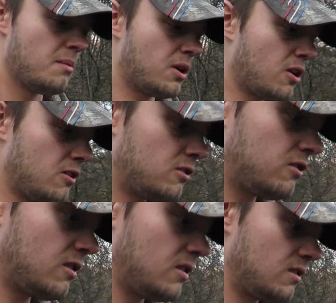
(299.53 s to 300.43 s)

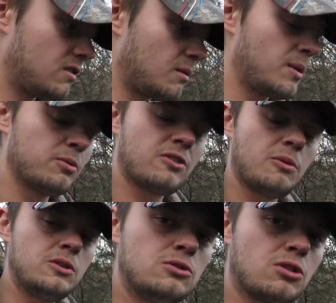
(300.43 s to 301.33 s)
because some people
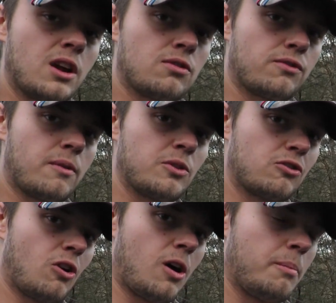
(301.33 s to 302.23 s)
said transfer from the
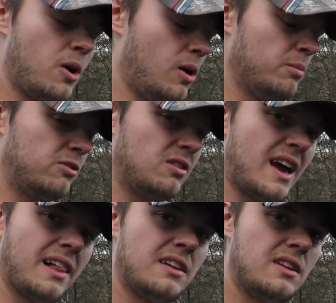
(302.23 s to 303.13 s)
stock bulbs
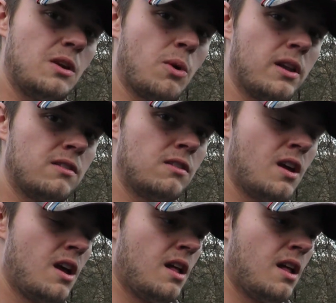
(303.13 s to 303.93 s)
to LED ones,